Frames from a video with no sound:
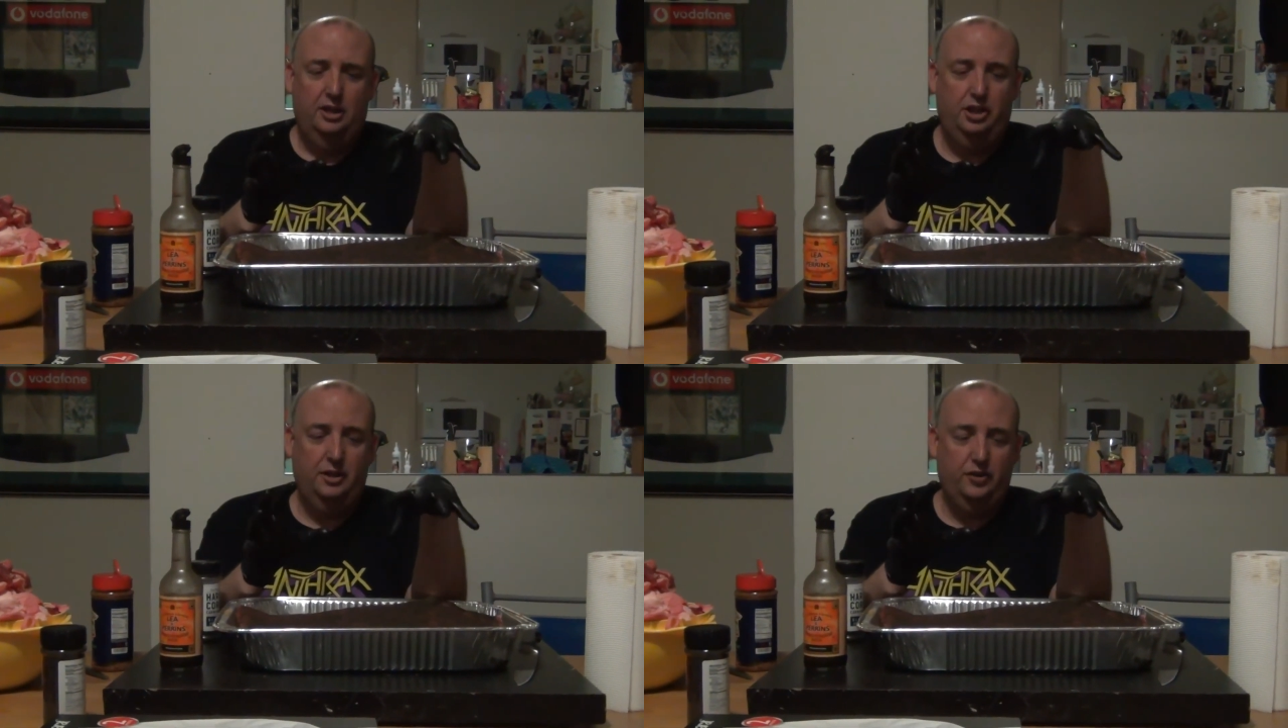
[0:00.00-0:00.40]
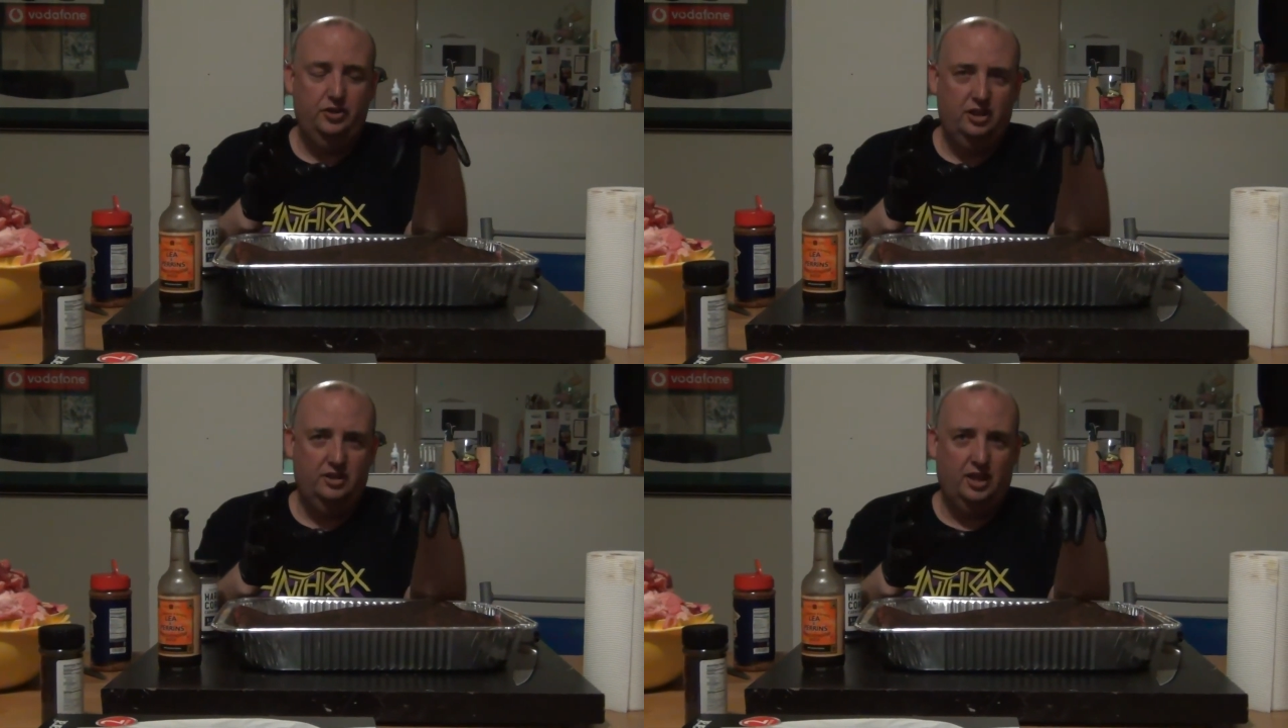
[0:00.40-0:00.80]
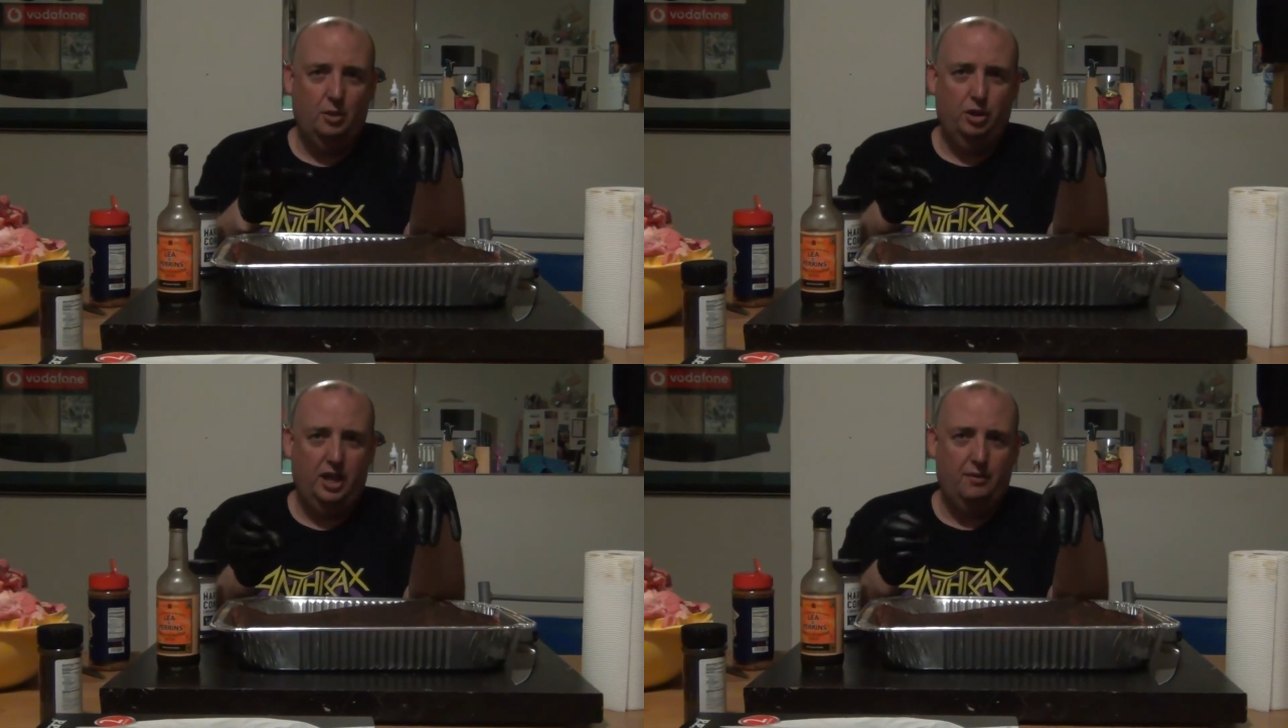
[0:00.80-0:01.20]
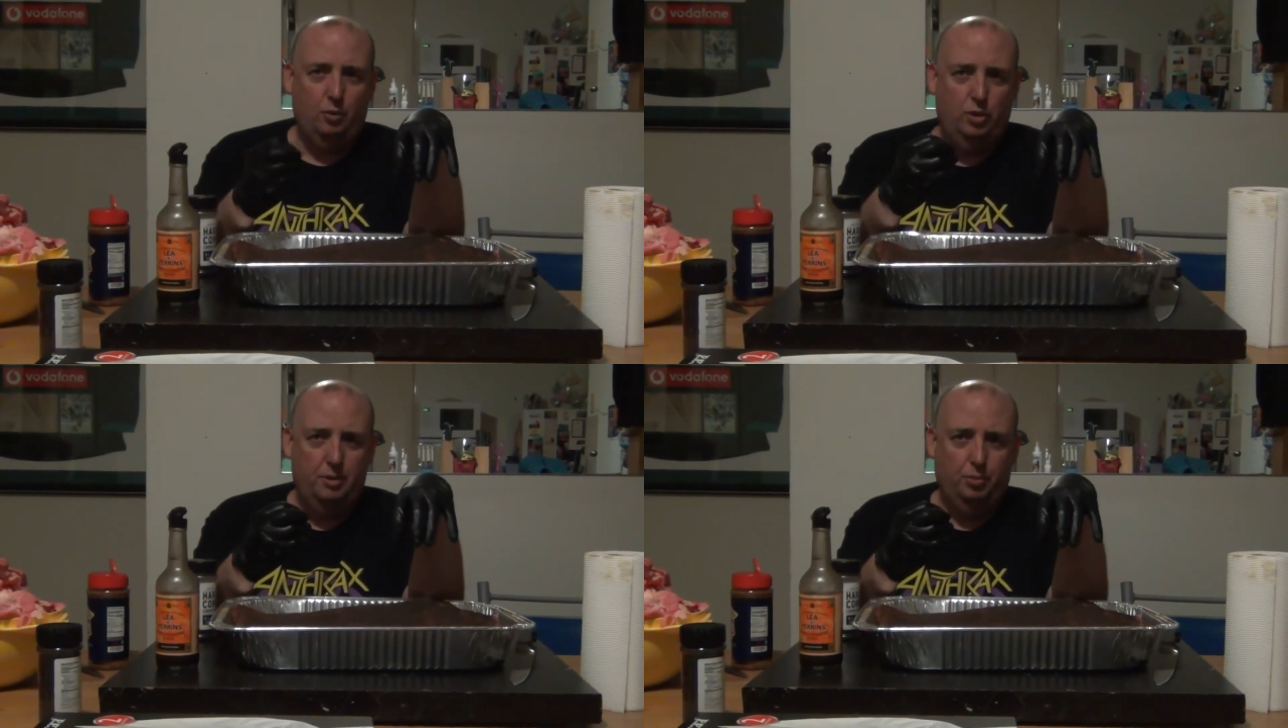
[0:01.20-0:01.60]
The difference is they want to have
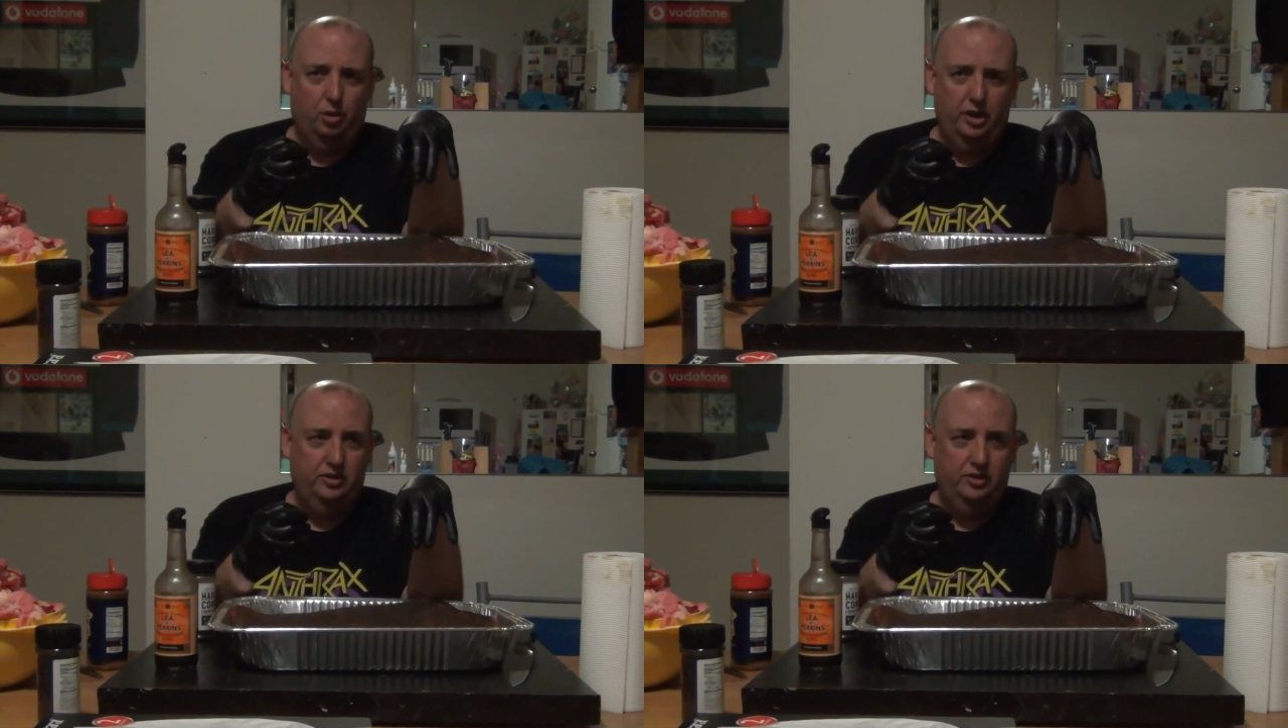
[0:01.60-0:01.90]
a one bite.